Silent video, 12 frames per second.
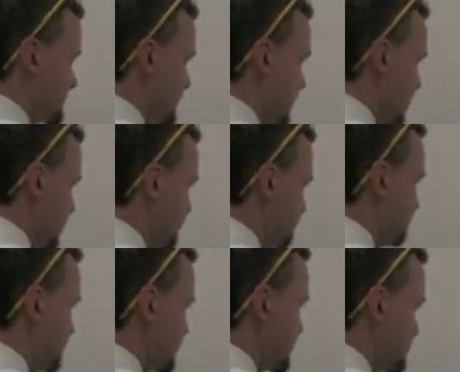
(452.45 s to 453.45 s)
So
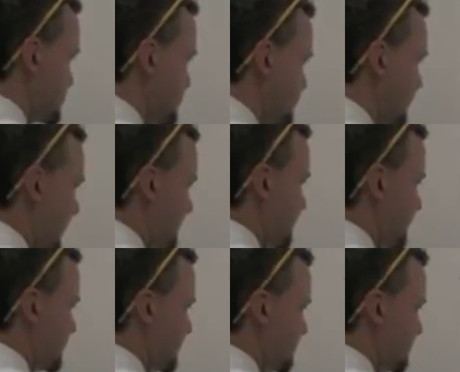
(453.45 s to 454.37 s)
to derive it,